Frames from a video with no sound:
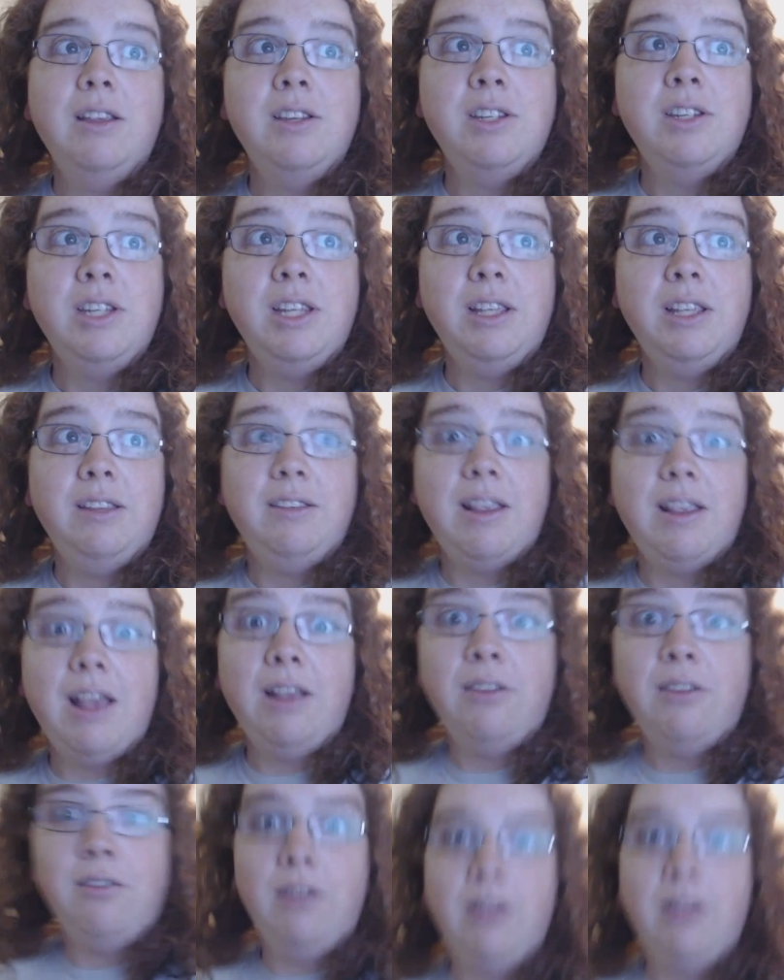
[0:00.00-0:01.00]
She is
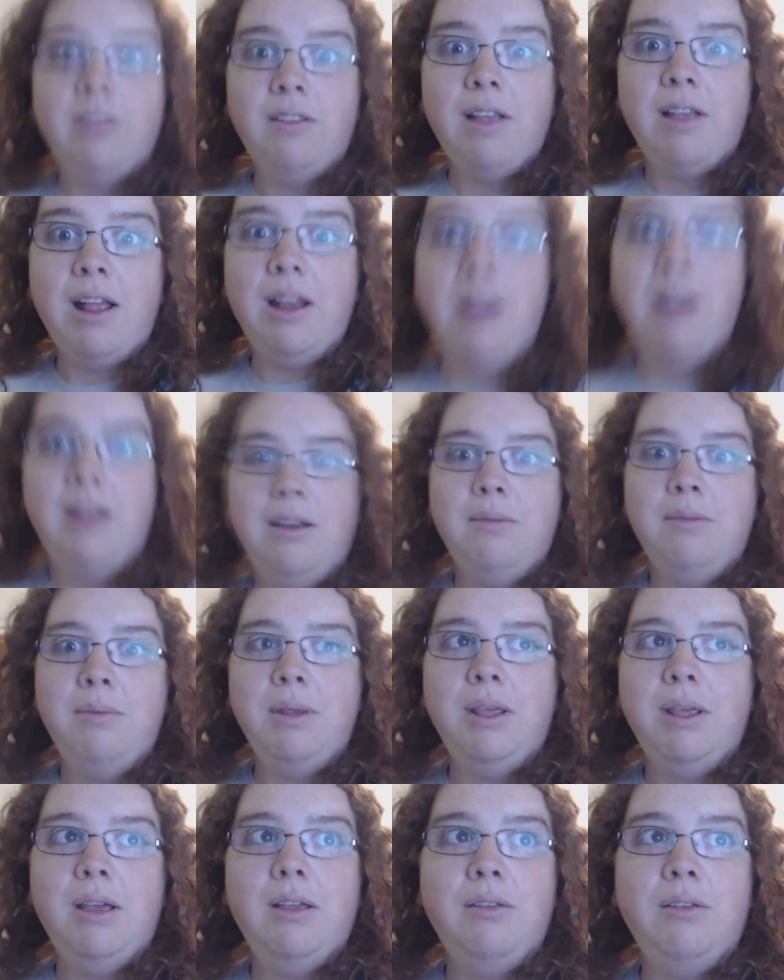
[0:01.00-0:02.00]
extra excited
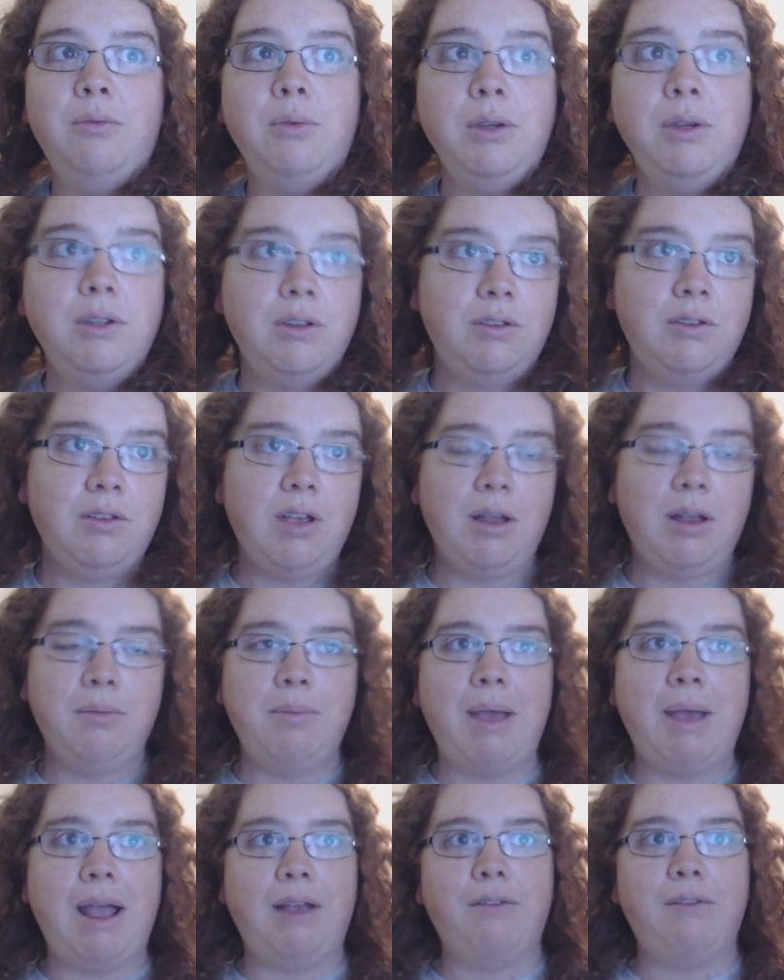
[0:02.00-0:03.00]
because we just got
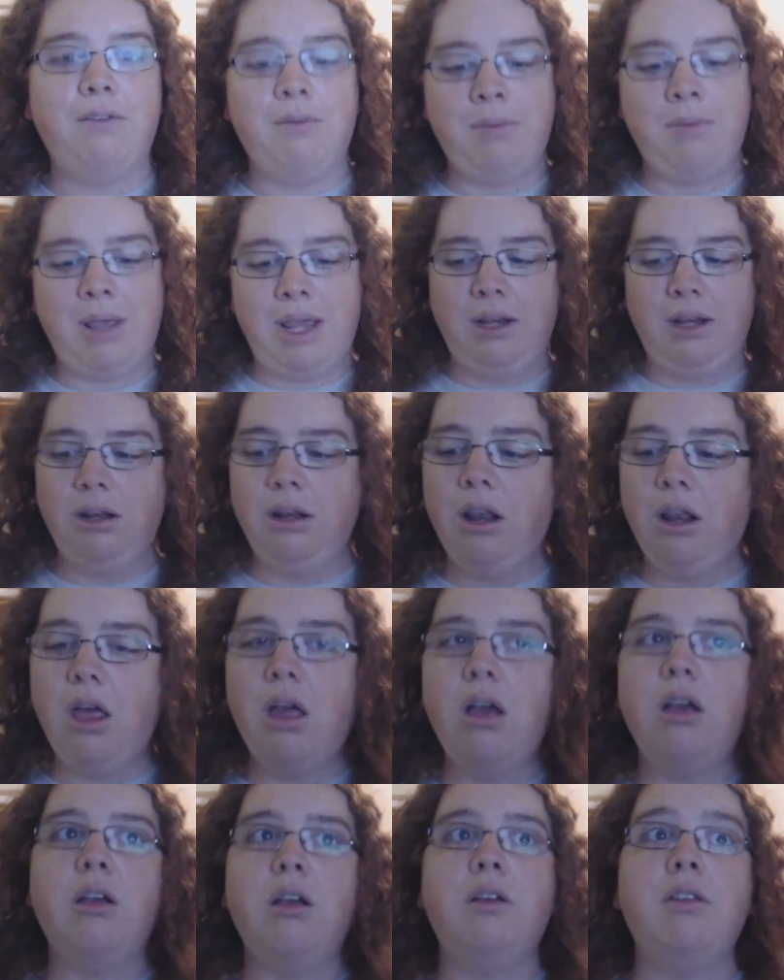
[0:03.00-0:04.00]
back from a
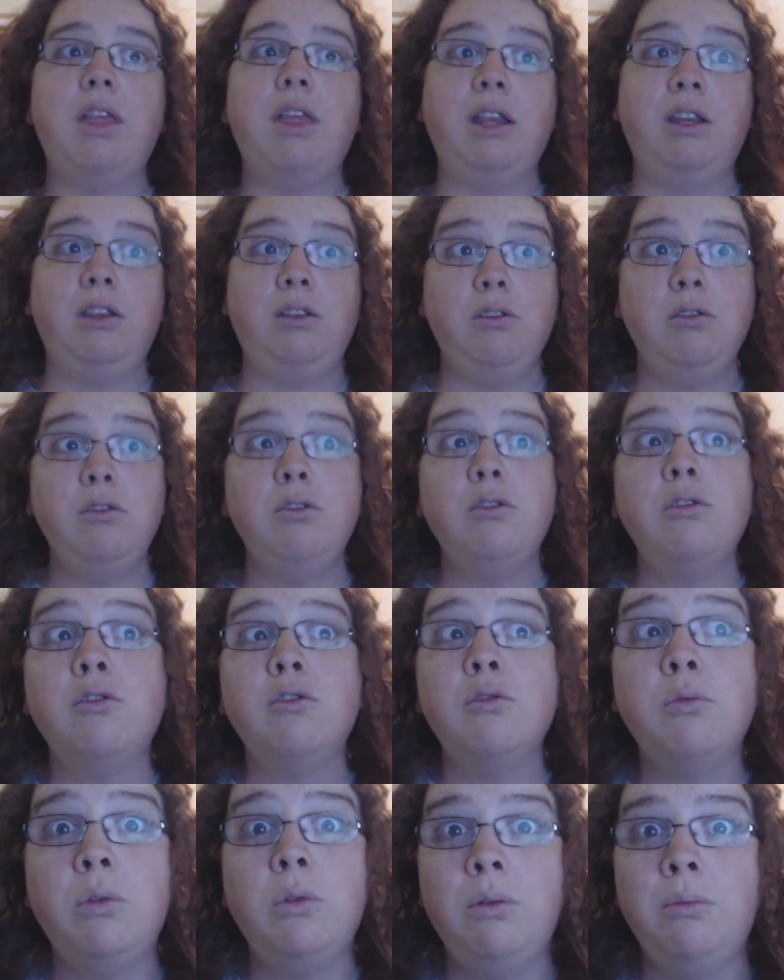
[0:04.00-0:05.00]
longer than
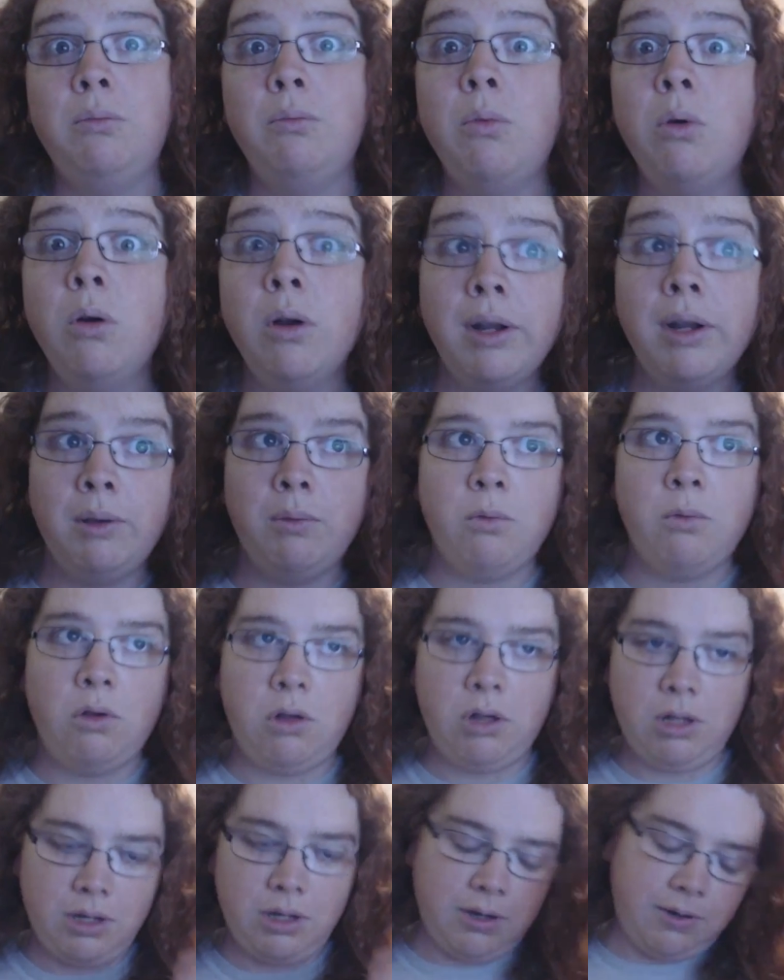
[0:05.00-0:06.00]
usual morning
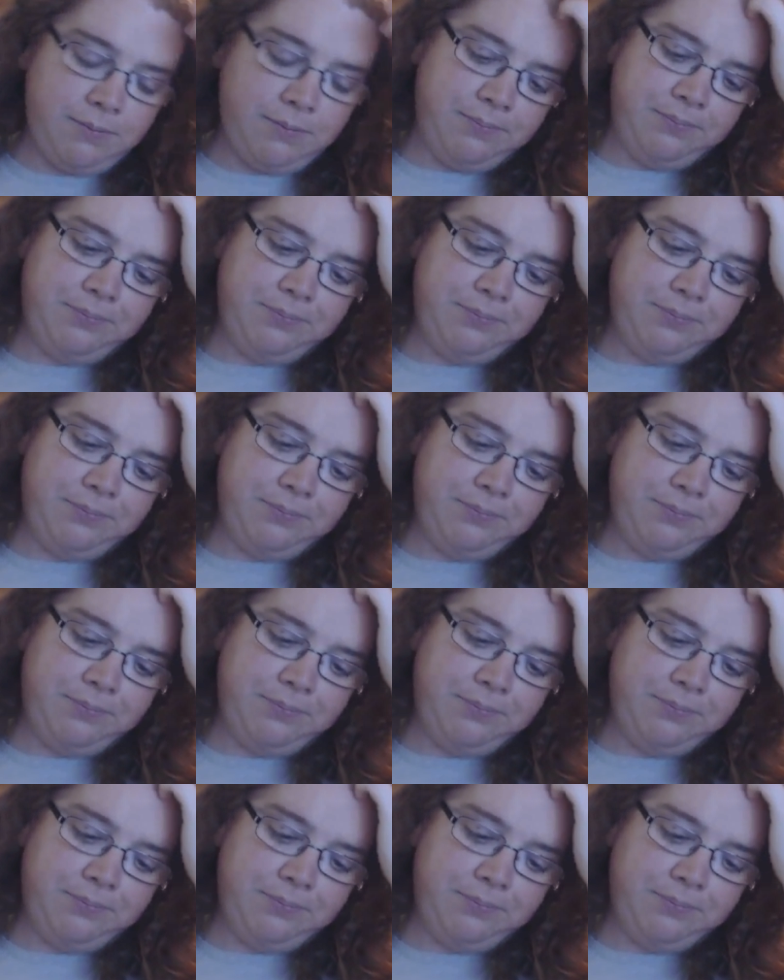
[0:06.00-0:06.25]
walk.